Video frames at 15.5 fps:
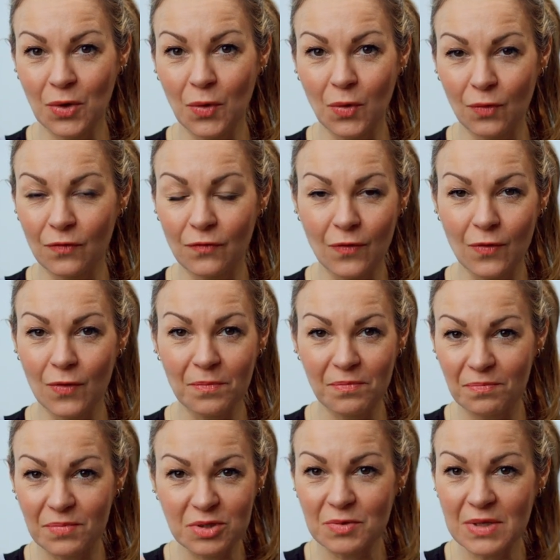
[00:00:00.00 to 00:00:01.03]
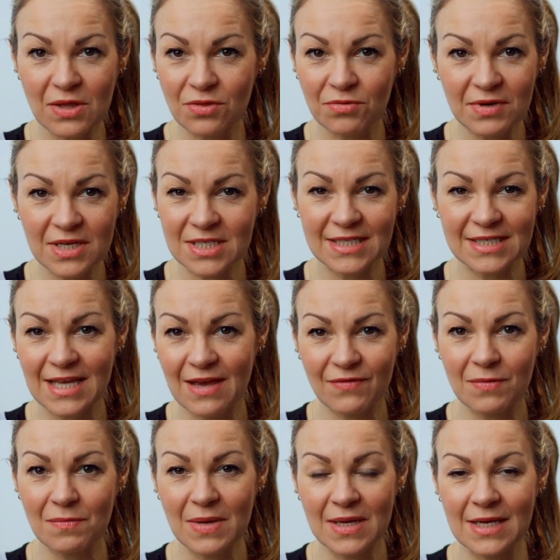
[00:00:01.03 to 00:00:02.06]
all for between 3 to
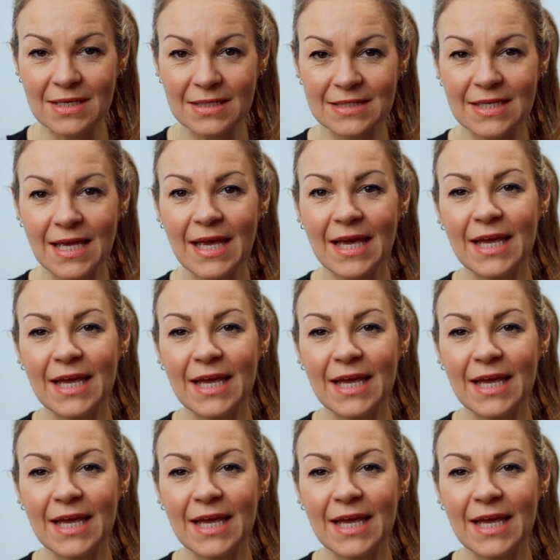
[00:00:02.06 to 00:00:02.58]
7 minutes.